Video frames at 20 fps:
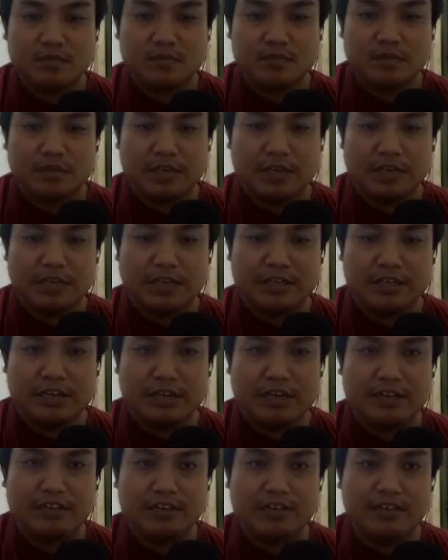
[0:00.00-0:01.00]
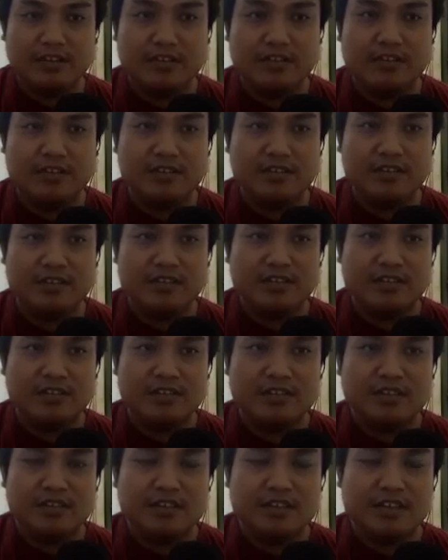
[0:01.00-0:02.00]
Okay, done.
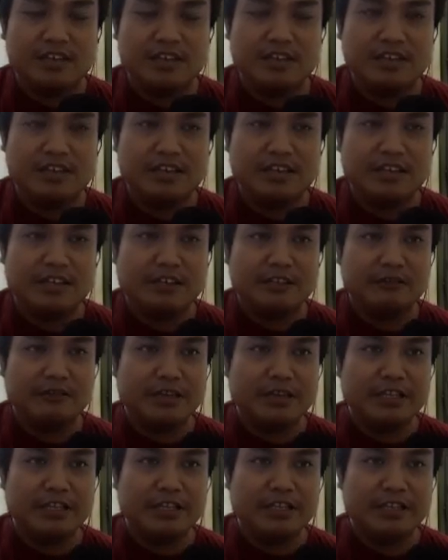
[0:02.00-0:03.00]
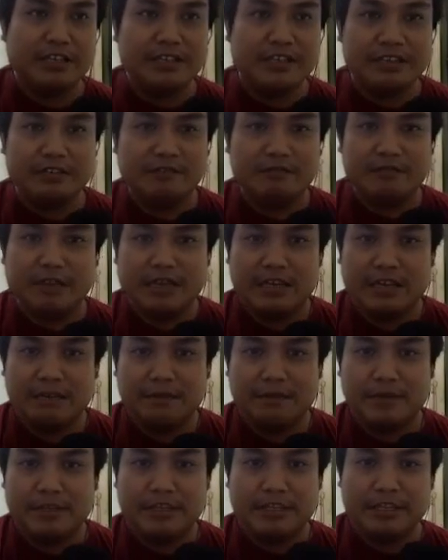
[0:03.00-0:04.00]
And as you can see here, we have
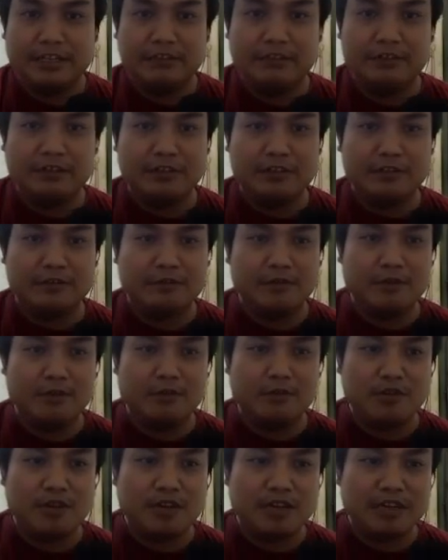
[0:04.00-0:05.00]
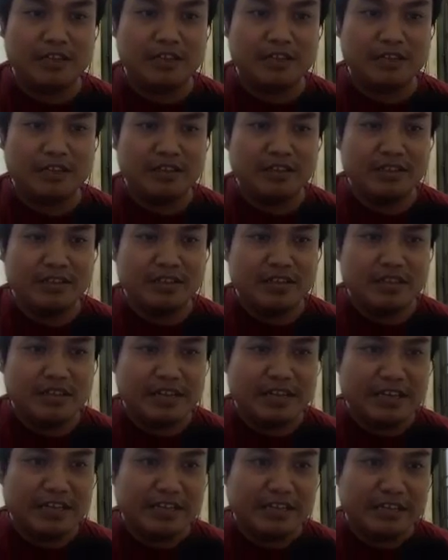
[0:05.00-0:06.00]
a silhouette of Kobokan.
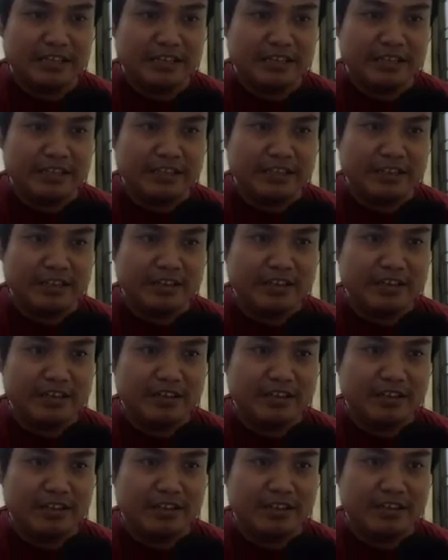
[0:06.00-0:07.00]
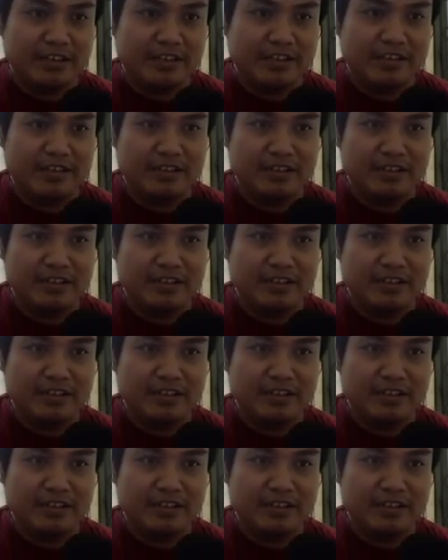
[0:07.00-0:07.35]
And this is the real